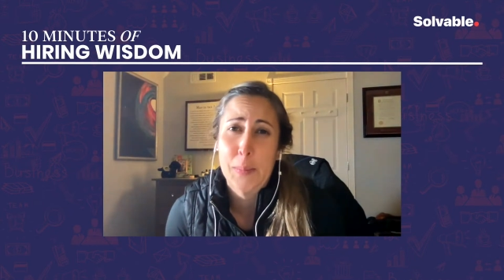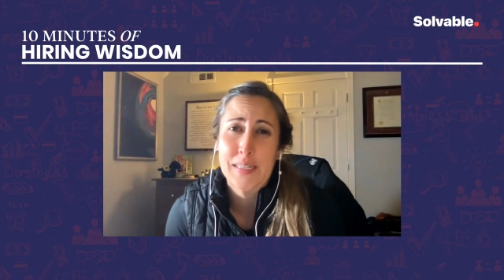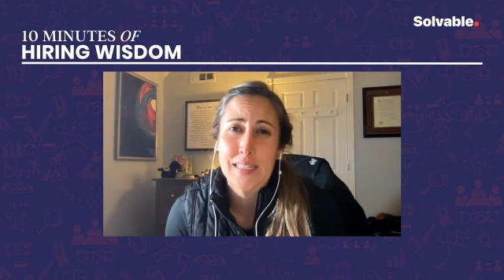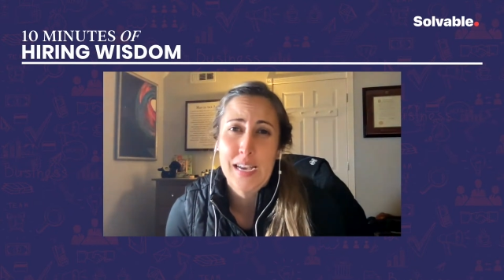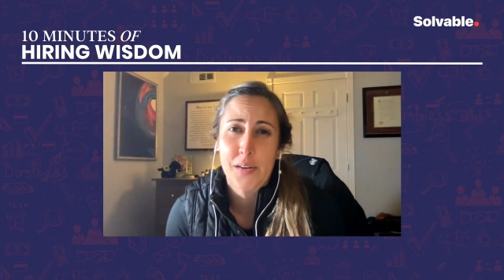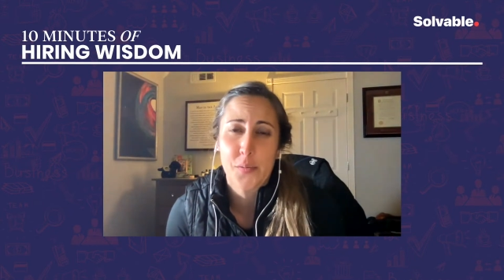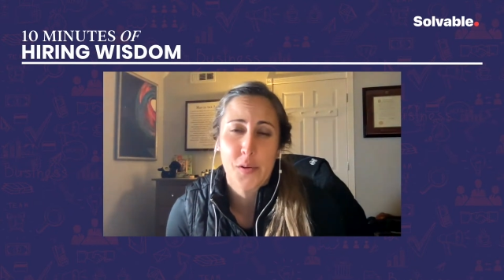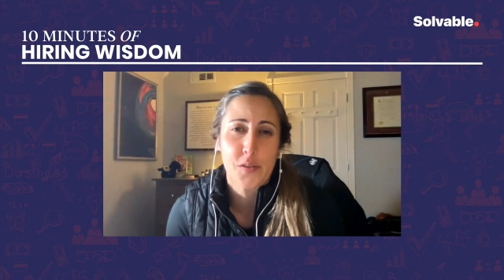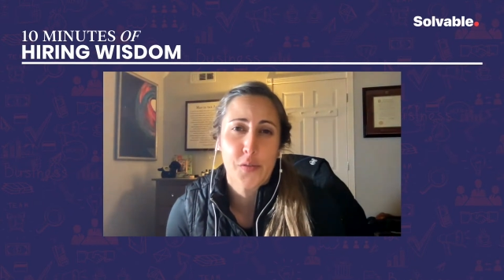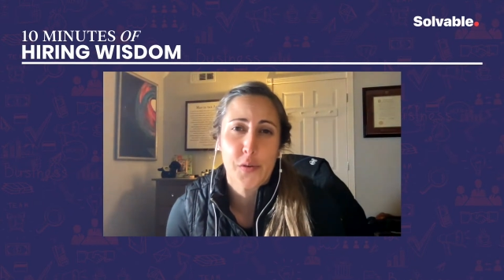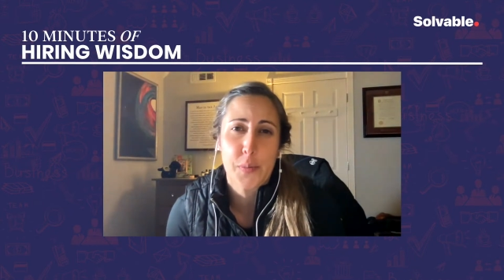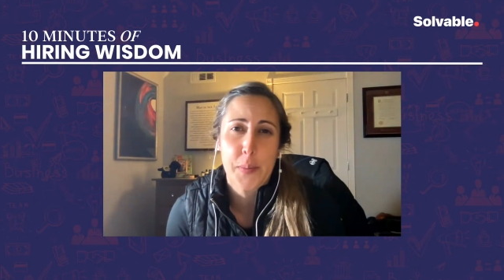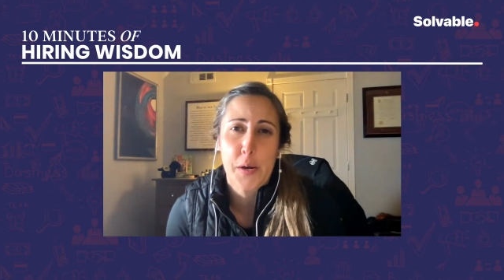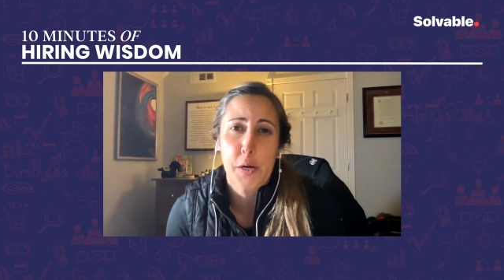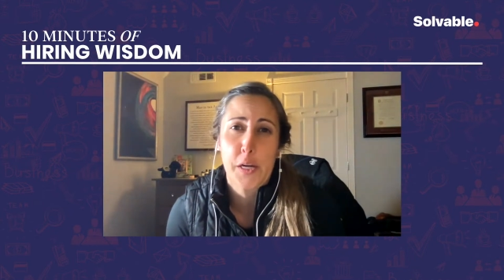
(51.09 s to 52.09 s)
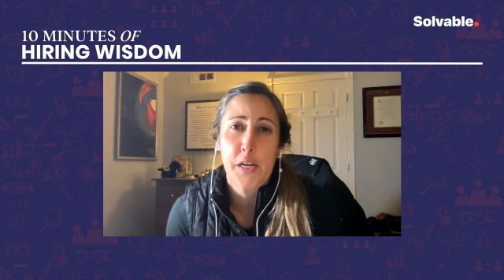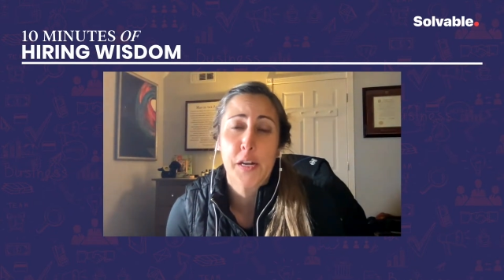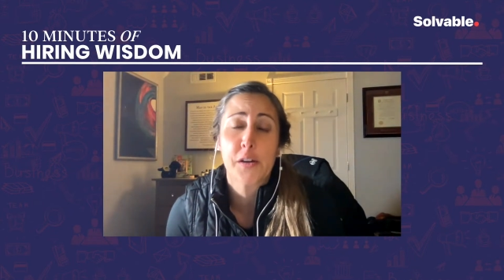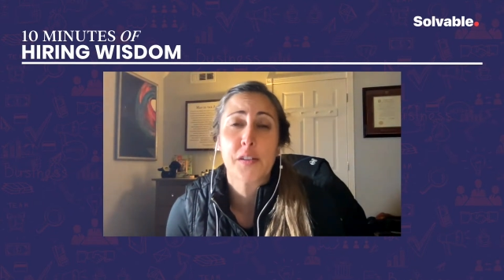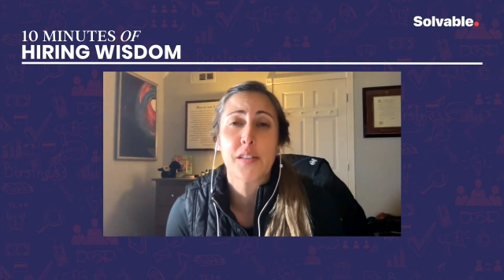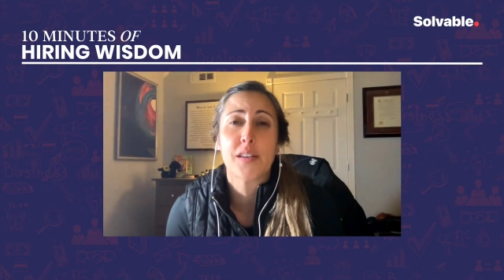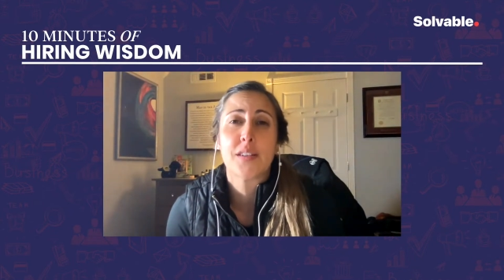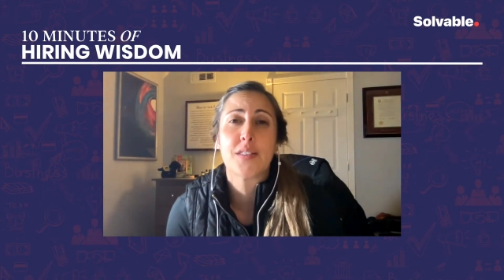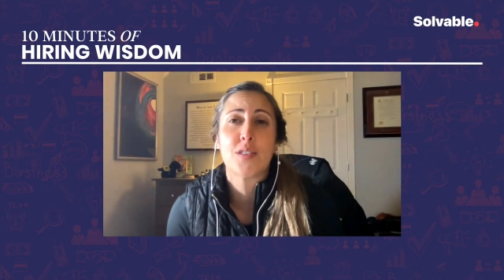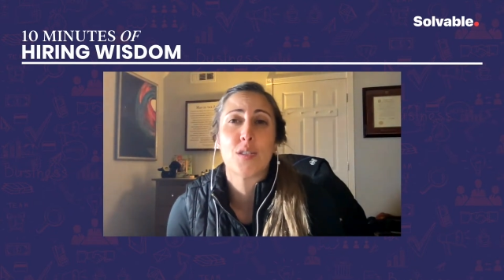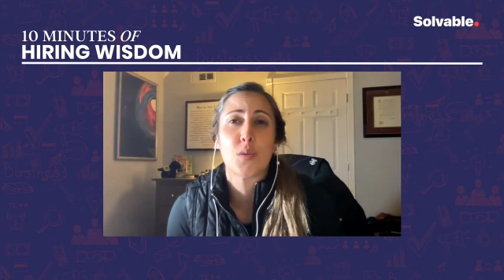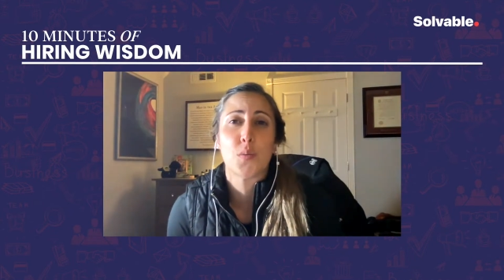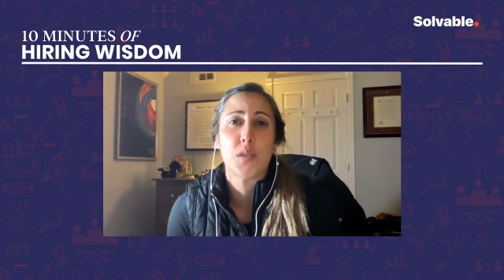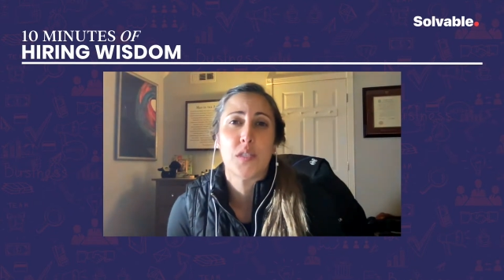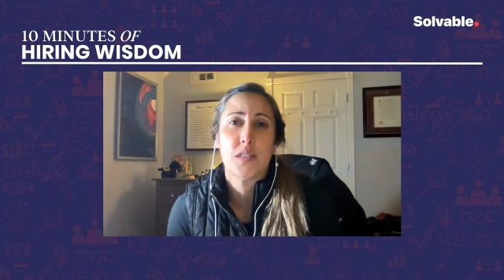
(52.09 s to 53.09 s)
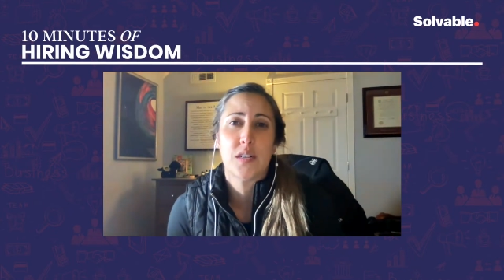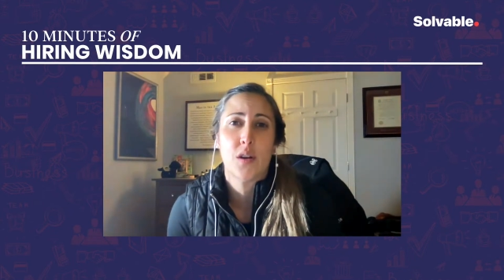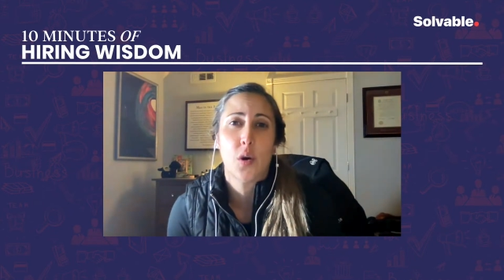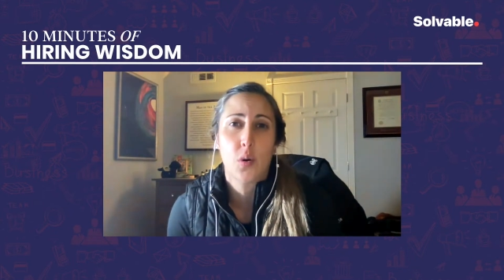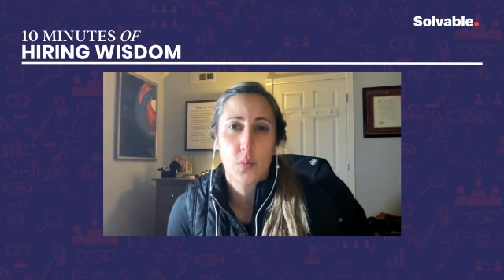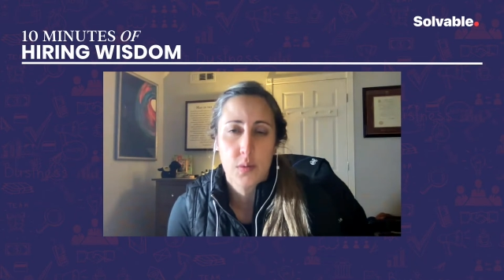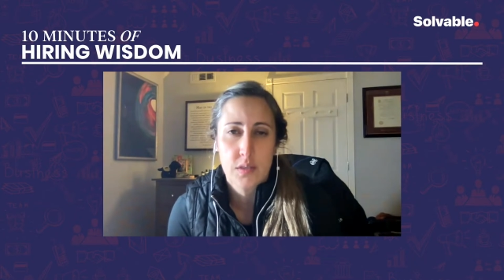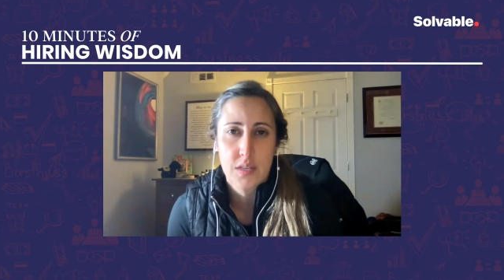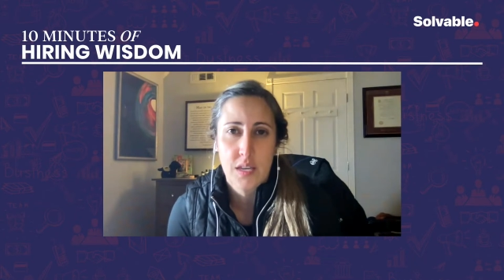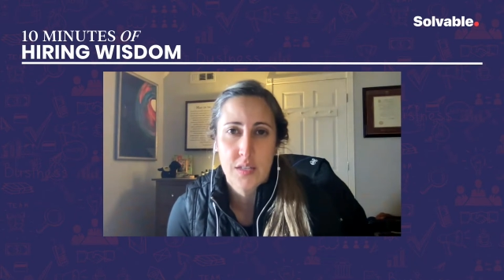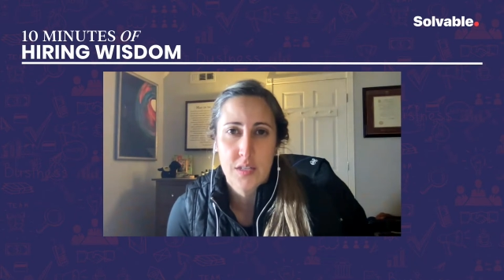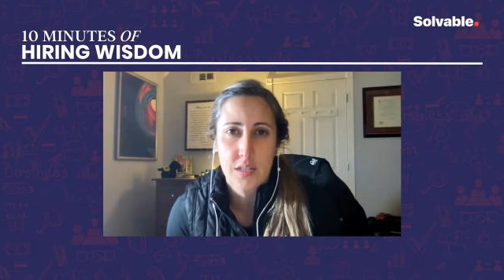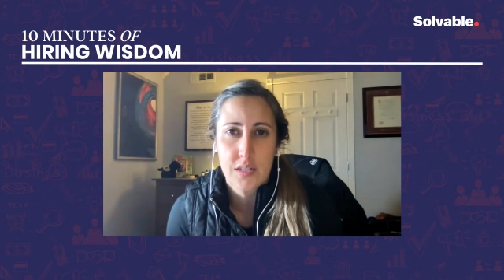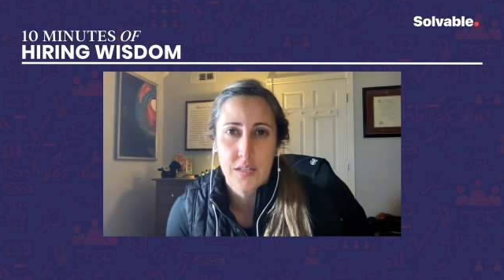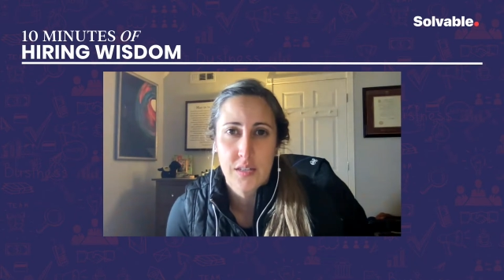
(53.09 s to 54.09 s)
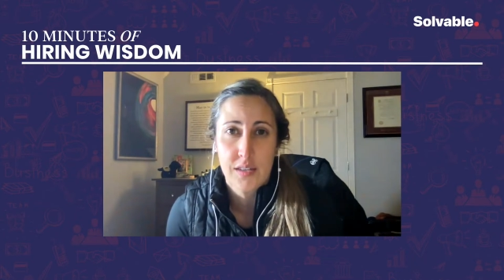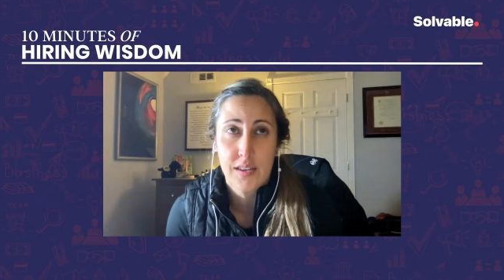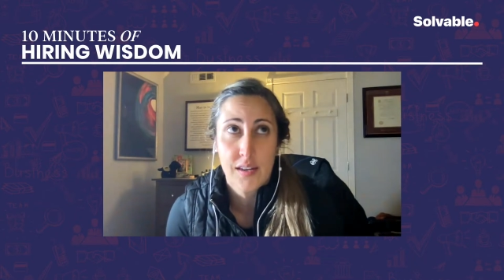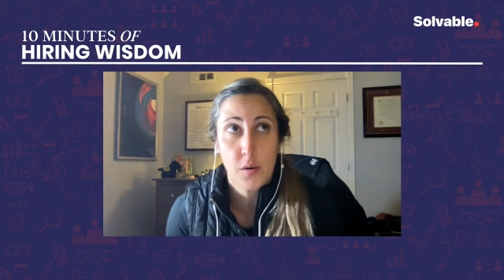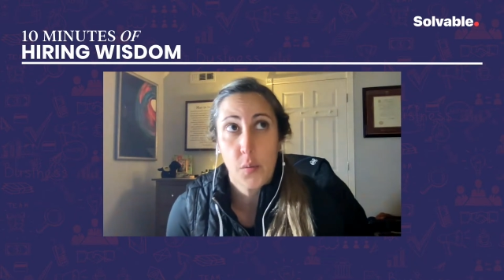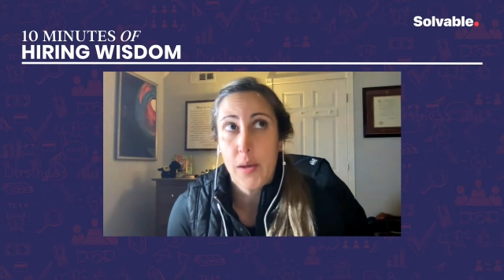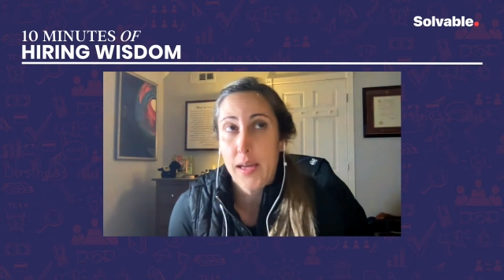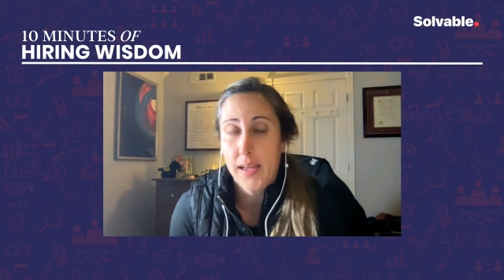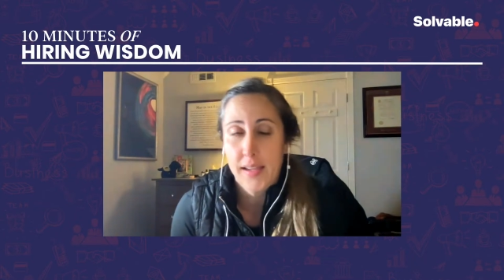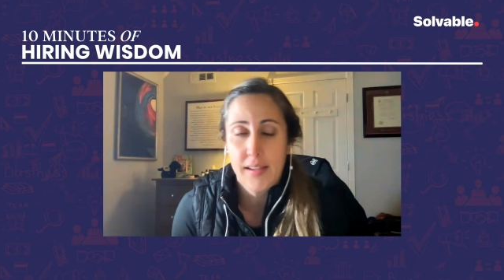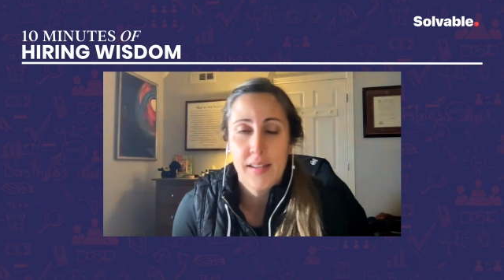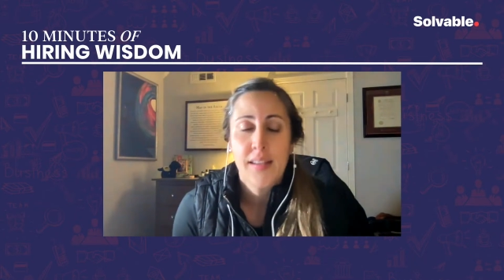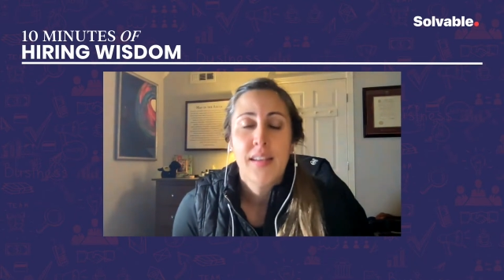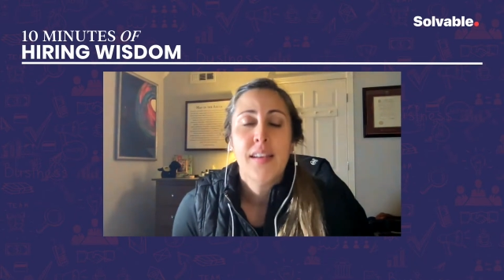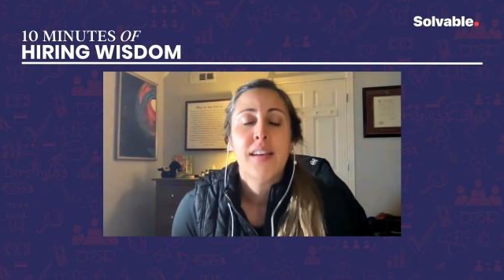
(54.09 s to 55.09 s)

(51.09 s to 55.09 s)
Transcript: My dad worked for American Airlines, so we didn't always get to get away